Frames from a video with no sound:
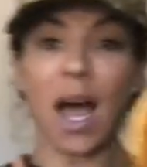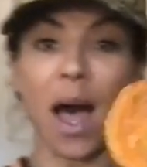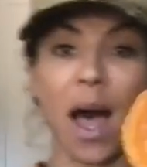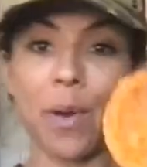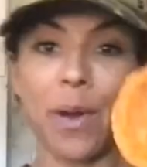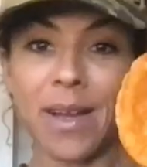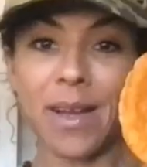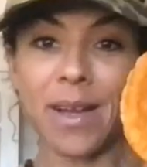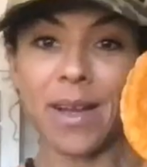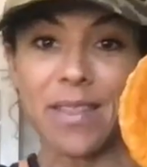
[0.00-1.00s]
up
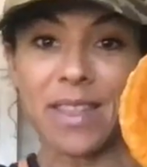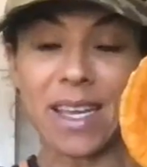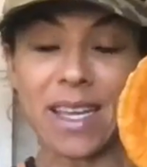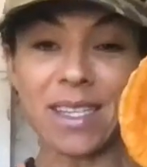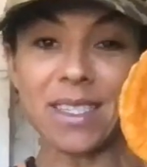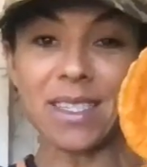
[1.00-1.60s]
the